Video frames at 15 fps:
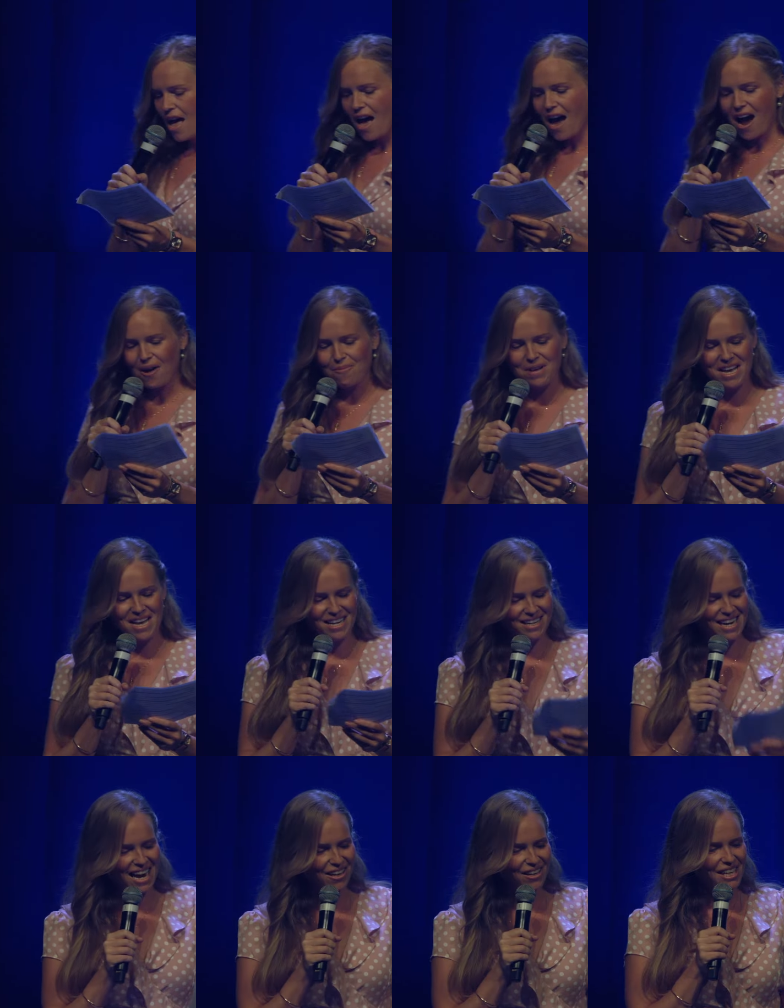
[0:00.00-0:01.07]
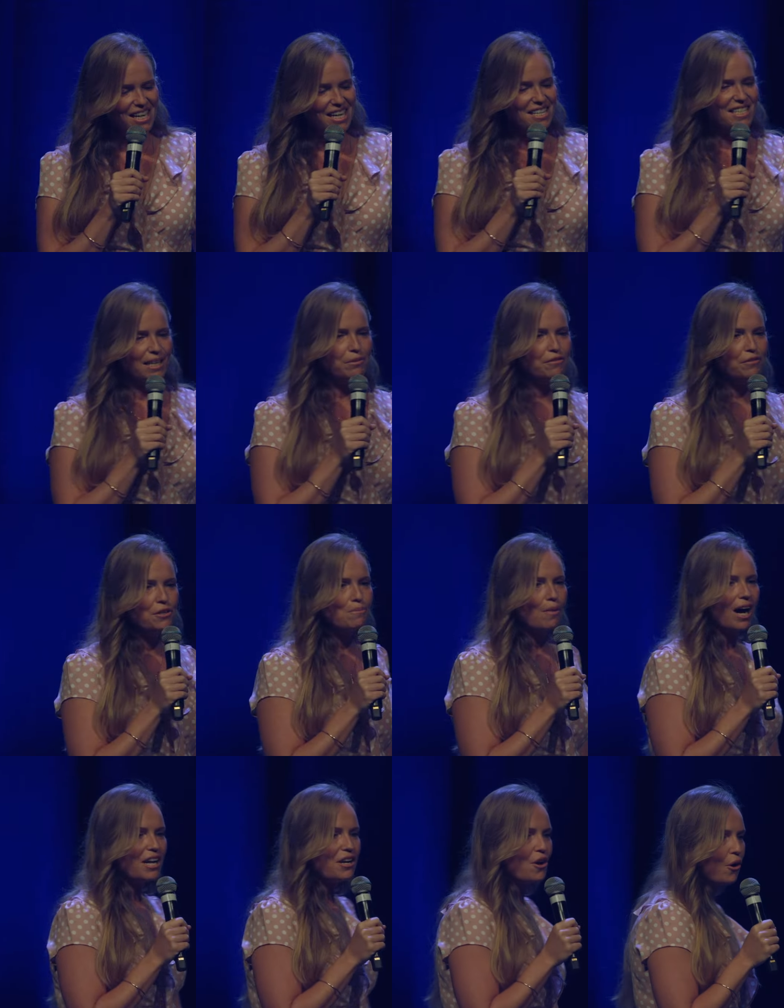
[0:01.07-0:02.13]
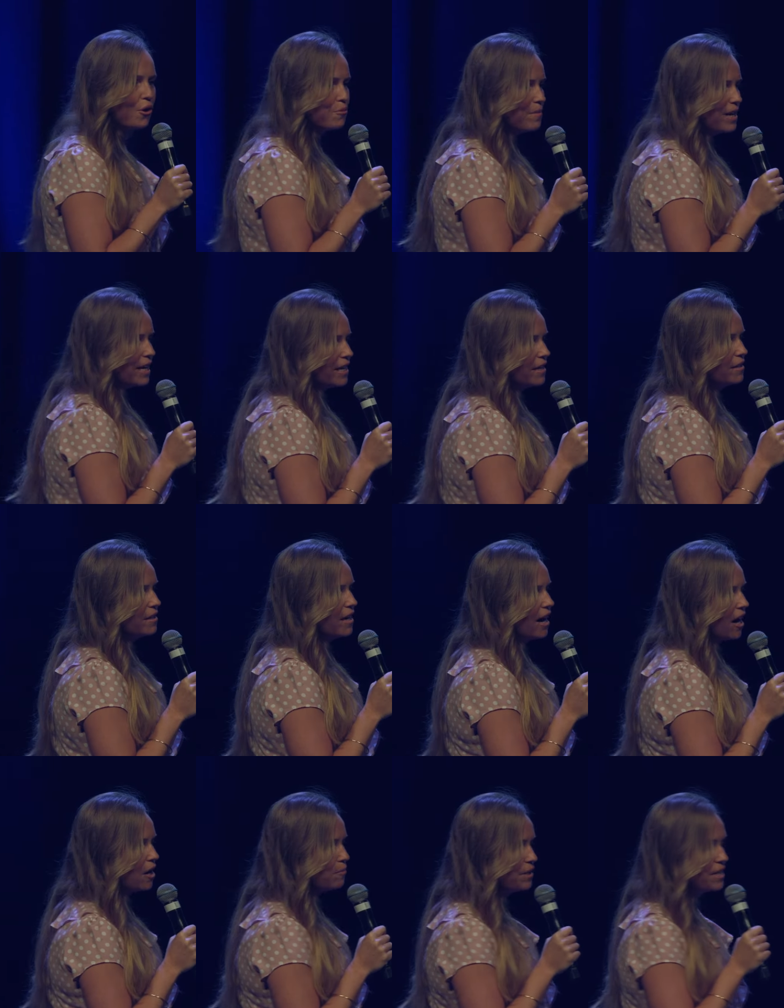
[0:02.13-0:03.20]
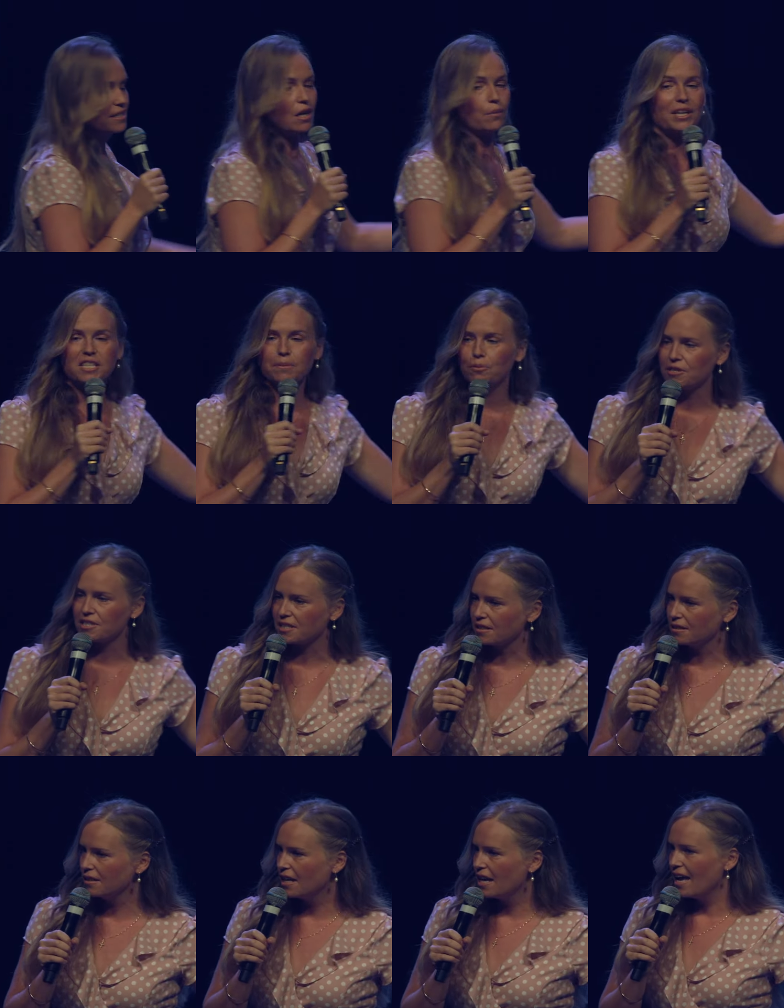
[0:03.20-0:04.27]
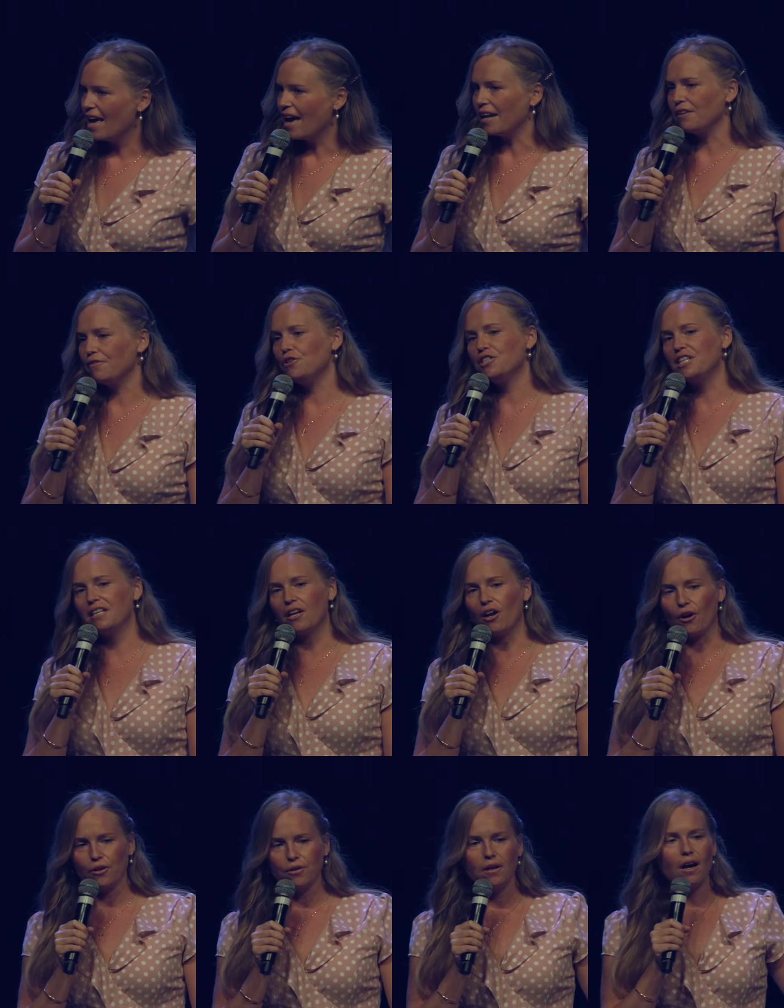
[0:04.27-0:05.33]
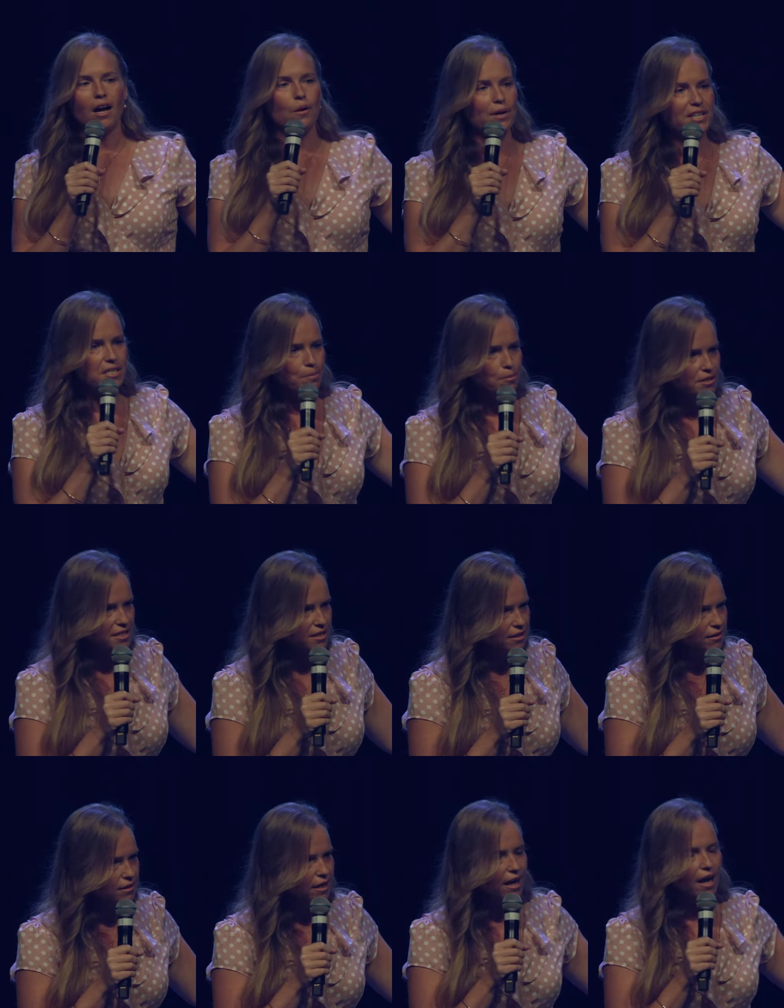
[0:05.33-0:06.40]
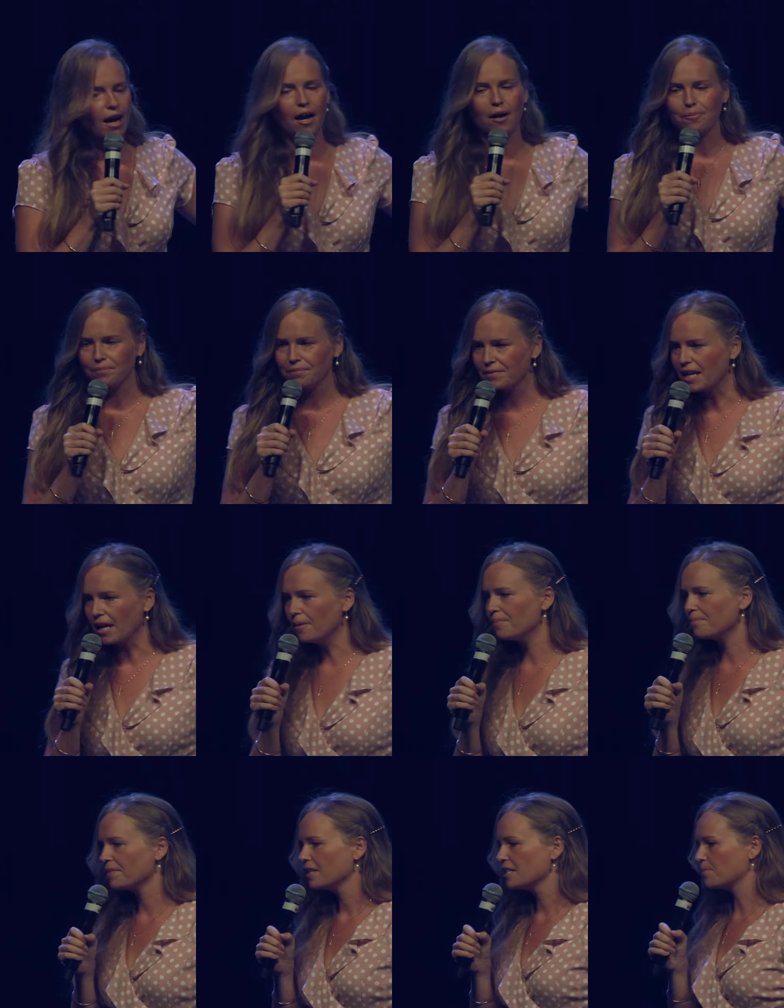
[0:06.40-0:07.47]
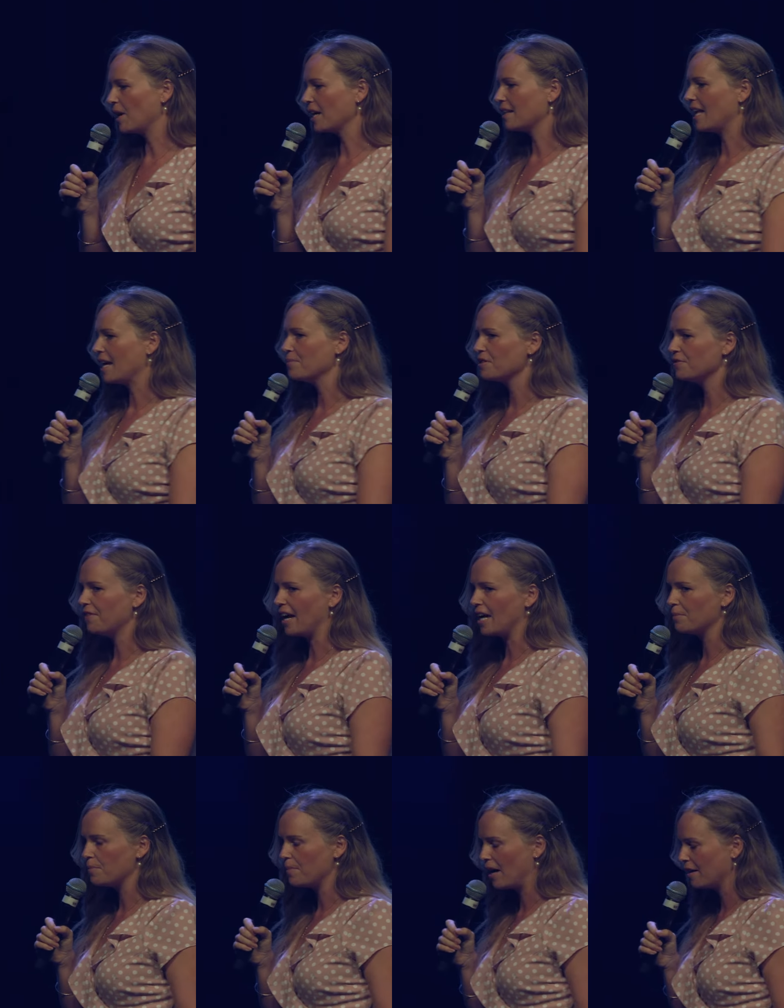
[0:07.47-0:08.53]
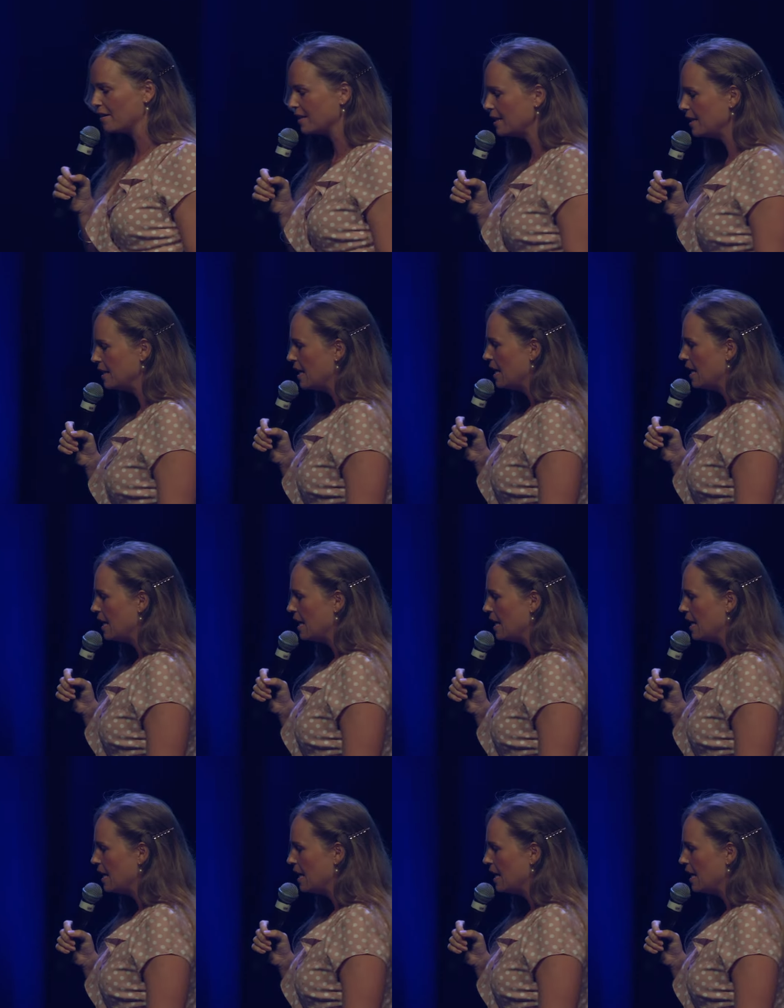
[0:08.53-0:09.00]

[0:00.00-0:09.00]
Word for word: Um, now, some of you might know me uh, because I went to prison, and if you didn't know, I went to prison. Um, yep, it's my claim to fame, apparently.